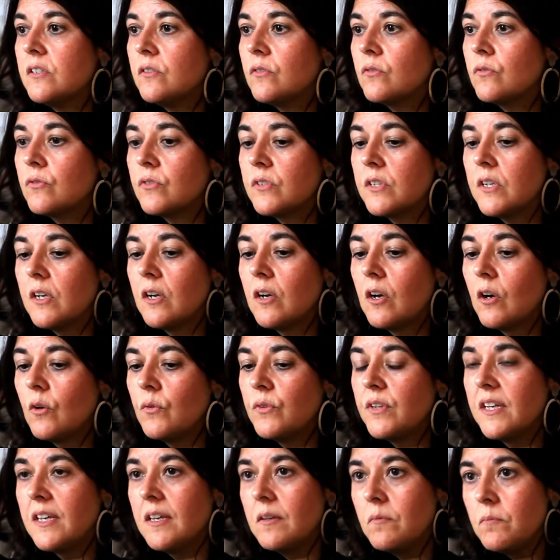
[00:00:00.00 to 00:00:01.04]
to see how
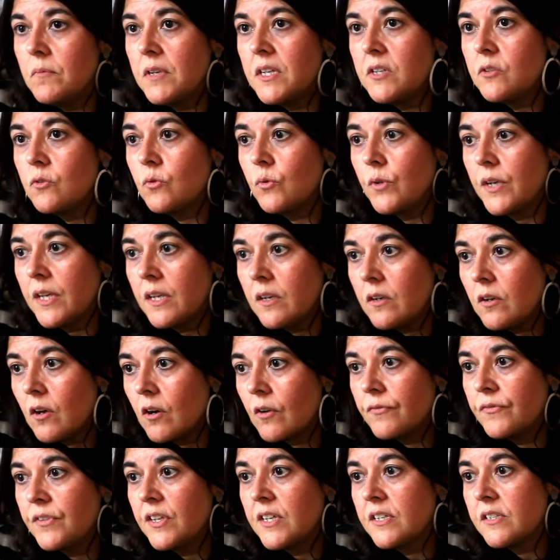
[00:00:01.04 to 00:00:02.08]
the in-between
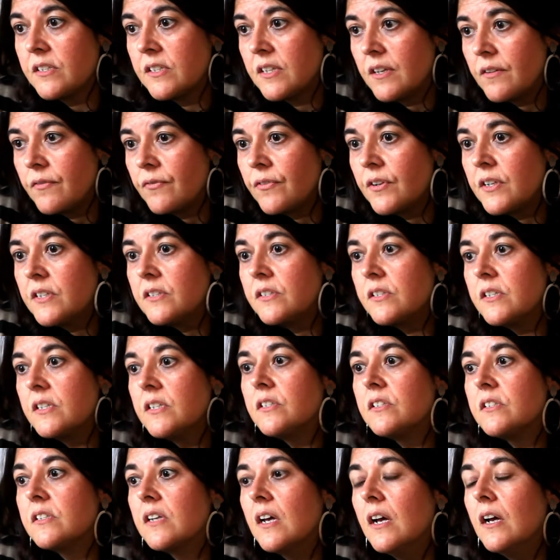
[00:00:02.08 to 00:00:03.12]
of these
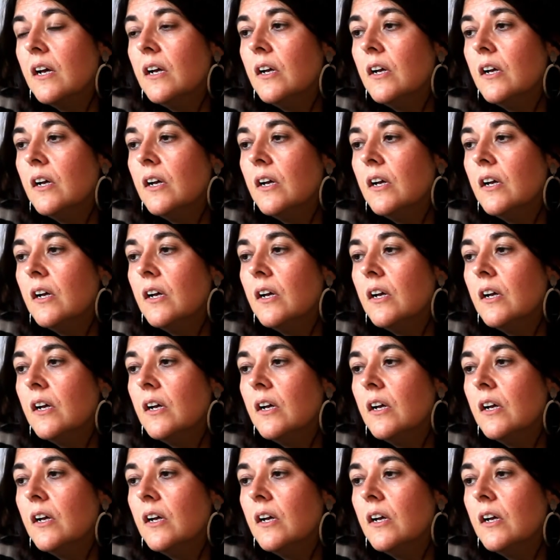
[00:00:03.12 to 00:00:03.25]
differences